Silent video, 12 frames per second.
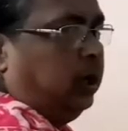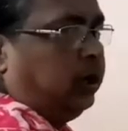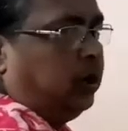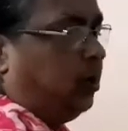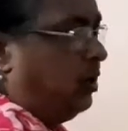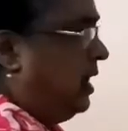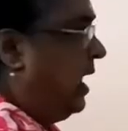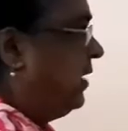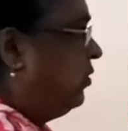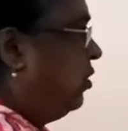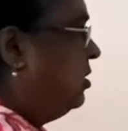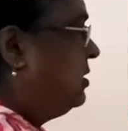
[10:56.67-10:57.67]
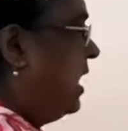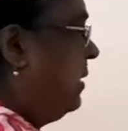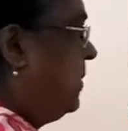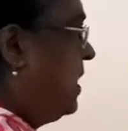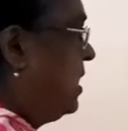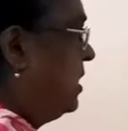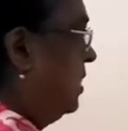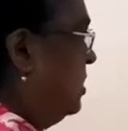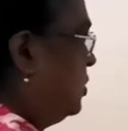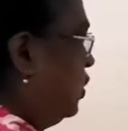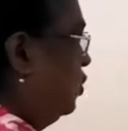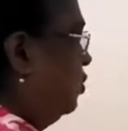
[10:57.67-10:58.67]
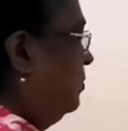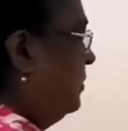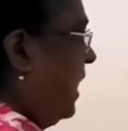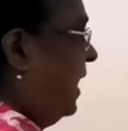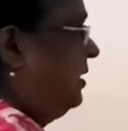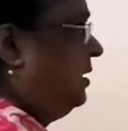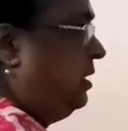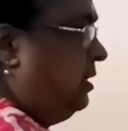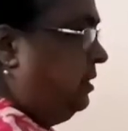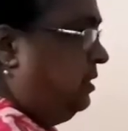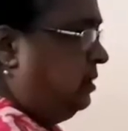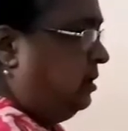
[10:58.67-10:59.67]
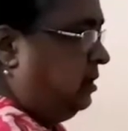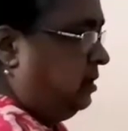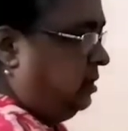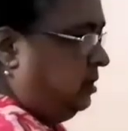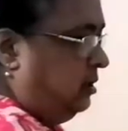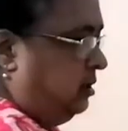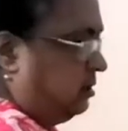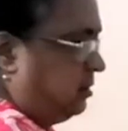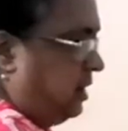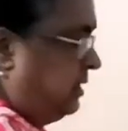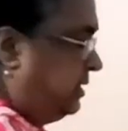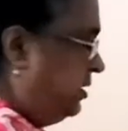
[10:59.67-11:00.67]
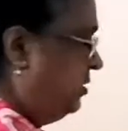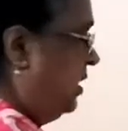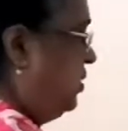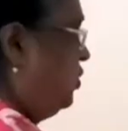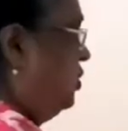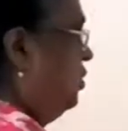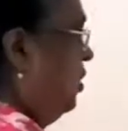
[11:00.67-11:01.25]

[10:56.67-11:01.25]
your electrons are being consumed, and the concentration